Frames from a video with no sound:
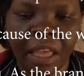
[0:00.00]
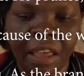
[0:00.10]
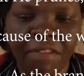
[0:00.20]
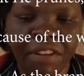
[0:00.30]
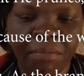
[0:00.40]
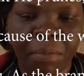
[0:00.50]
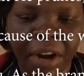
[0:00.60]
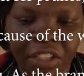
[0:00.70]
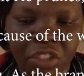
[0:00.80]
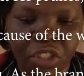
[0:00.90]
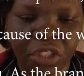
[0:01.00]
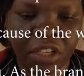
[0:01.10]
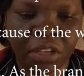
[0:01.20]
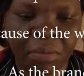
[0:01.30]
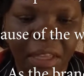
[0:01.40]
Every branch
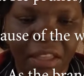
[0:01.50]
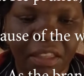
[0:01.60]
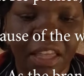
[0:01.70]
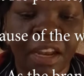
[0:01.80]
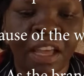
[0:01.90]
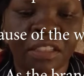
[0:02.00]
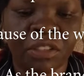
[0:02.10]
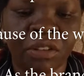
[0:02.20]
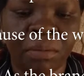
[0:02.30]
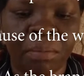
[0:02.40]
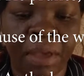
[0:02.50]
in me that does not